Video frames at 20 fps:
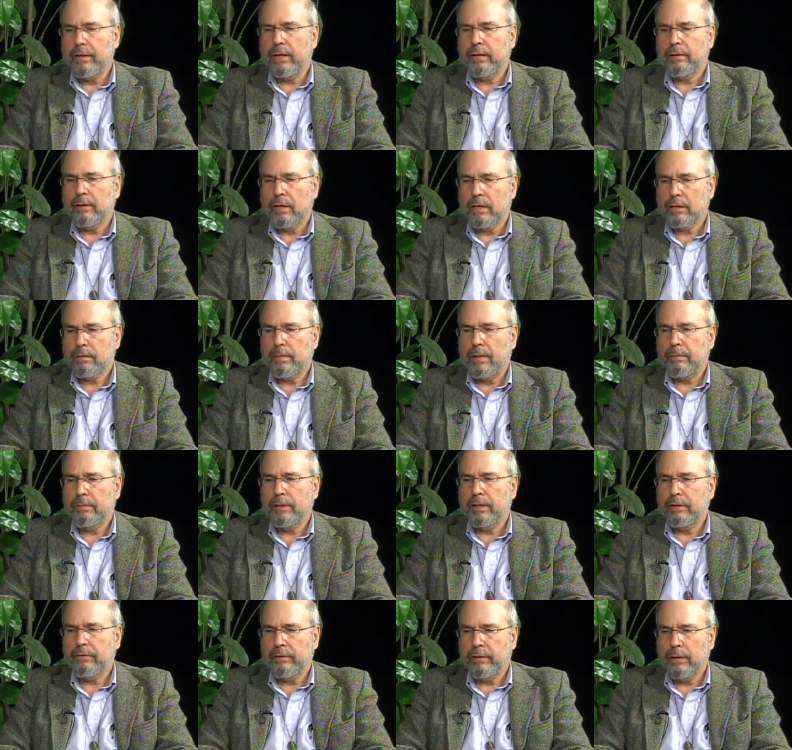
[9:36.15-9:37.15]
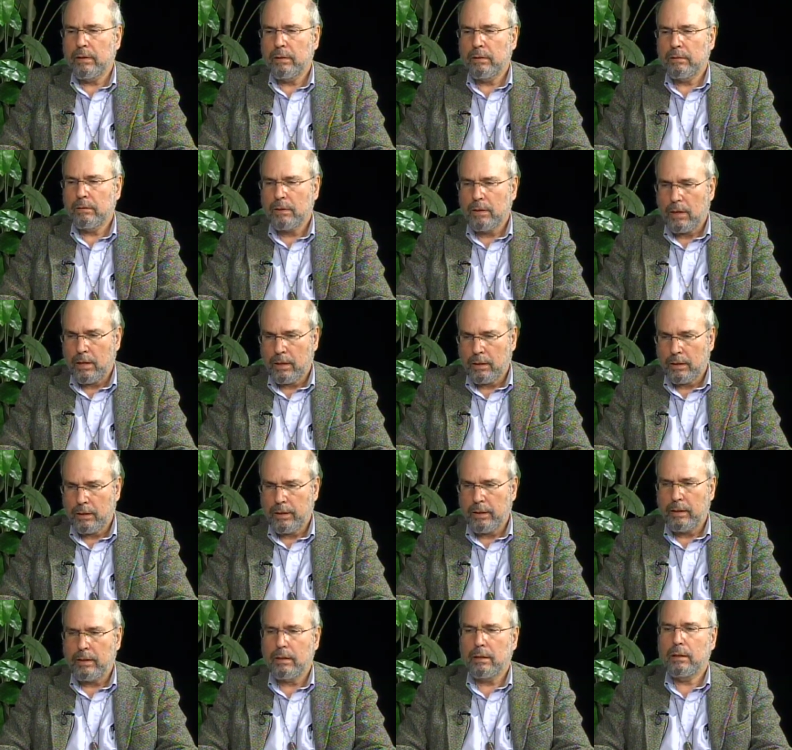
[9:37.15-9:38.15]
I lost my belief in God
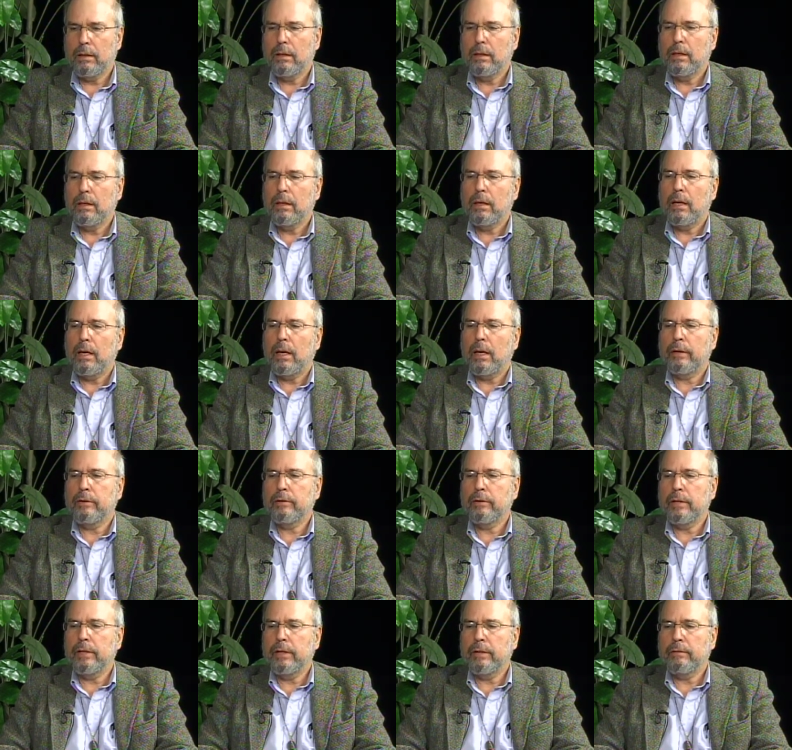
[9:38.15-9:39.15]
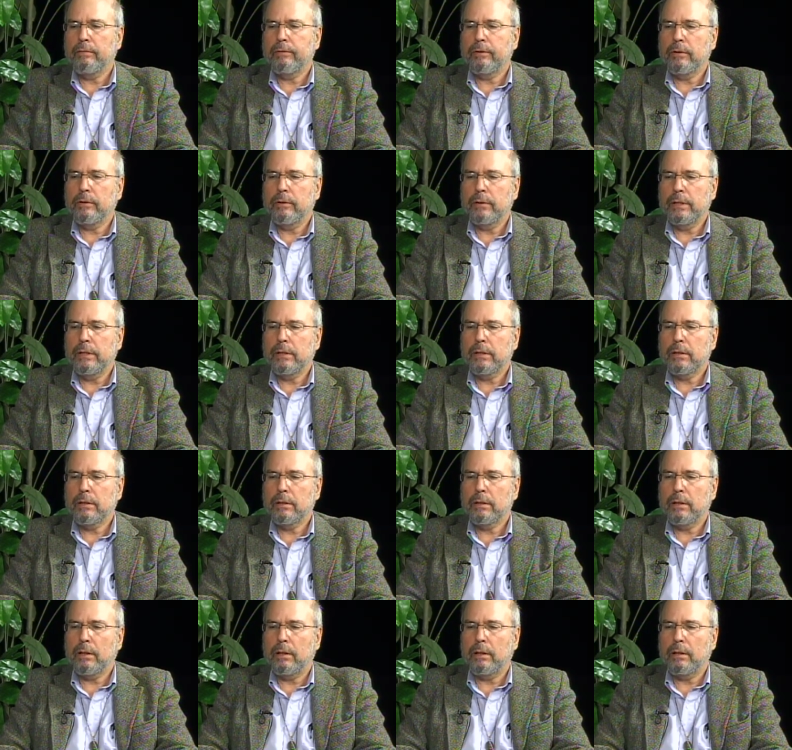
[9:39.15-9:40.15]
there under the
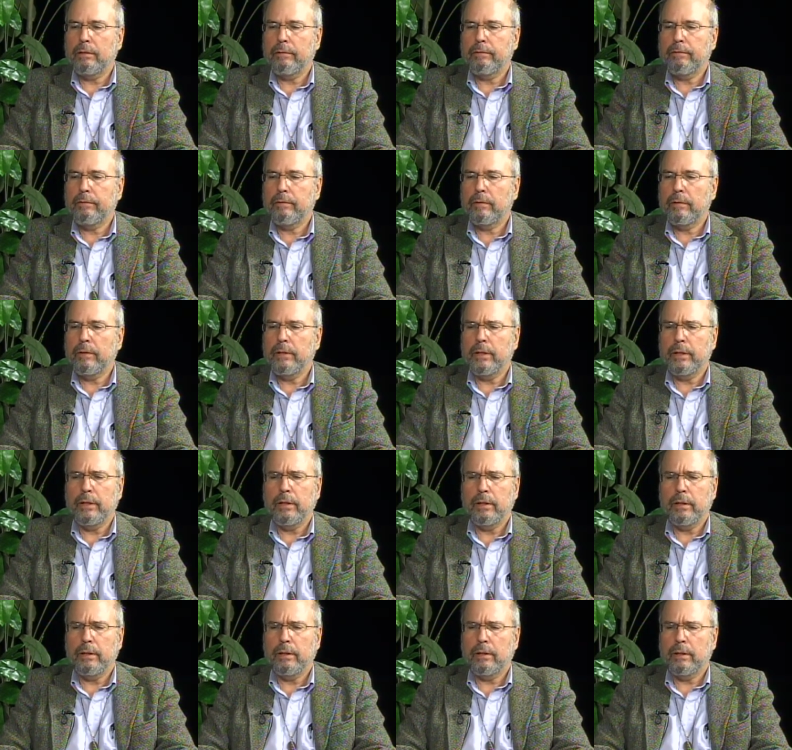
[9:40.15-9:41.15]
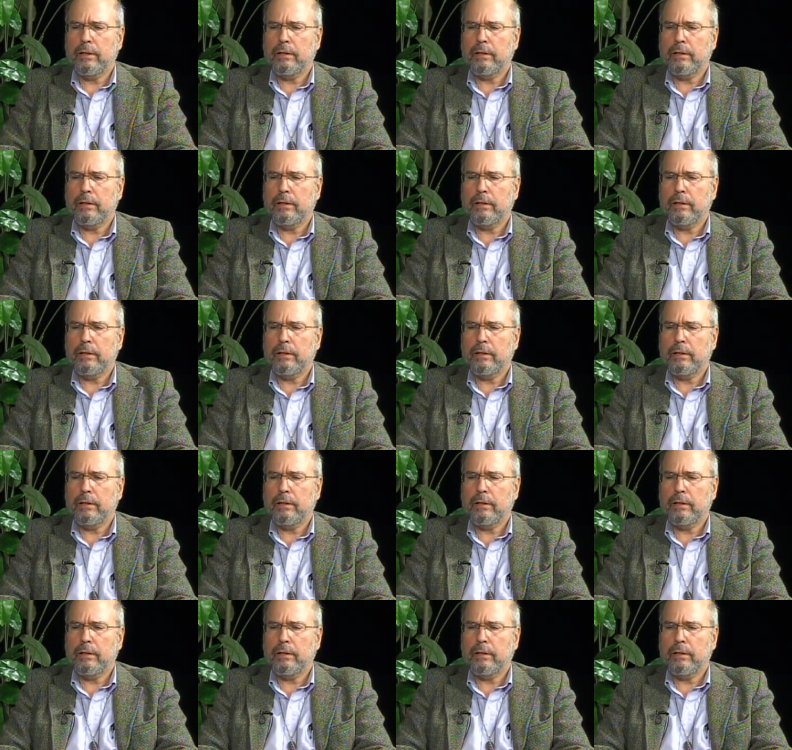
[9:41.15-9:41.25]
influence of the